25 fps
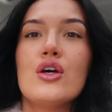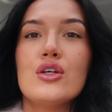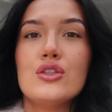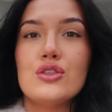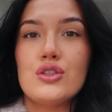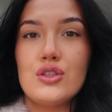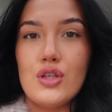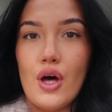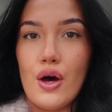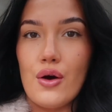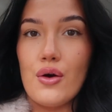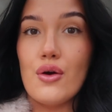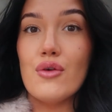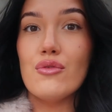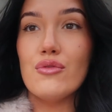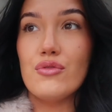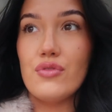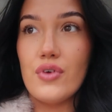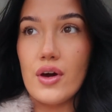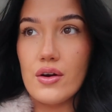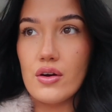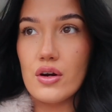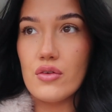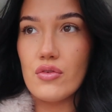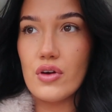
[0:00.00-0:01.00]
So
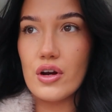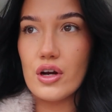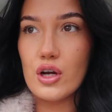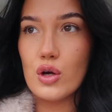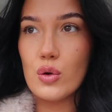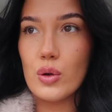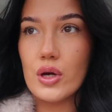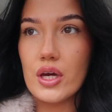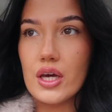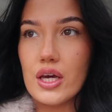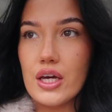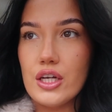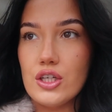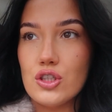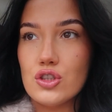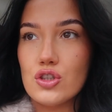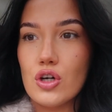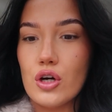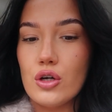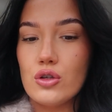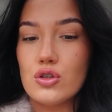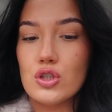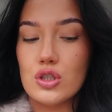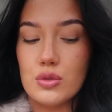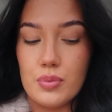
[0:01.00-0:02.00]
very very quick
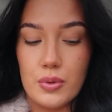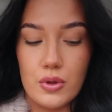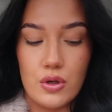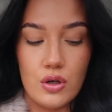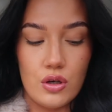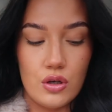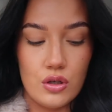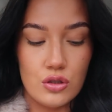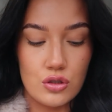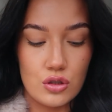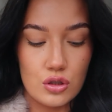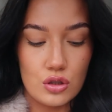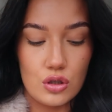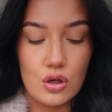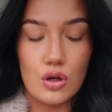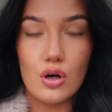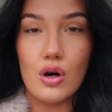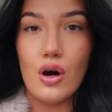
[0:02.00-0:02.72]
intro just because